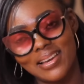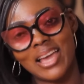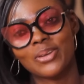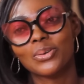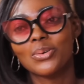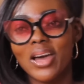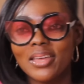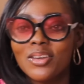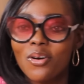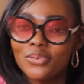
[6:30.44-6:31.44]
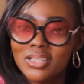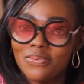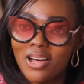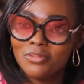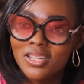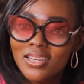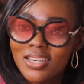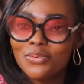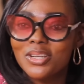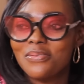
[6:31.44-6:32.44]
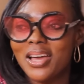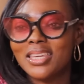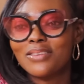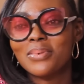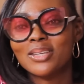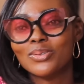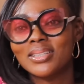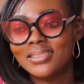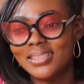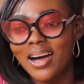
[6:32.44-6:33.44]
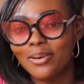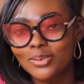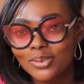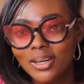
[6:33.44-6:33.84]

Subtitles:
I don't know any of his family. Even if I give birth to the child,